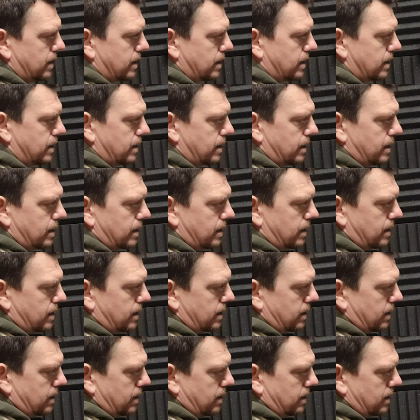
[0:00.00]

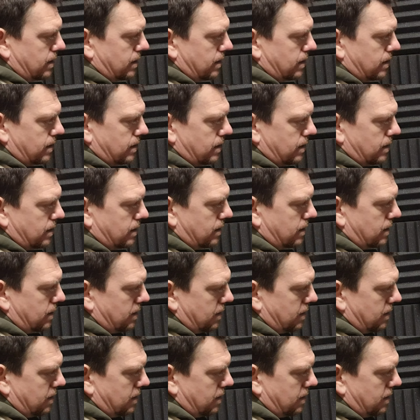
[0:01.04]
(silence)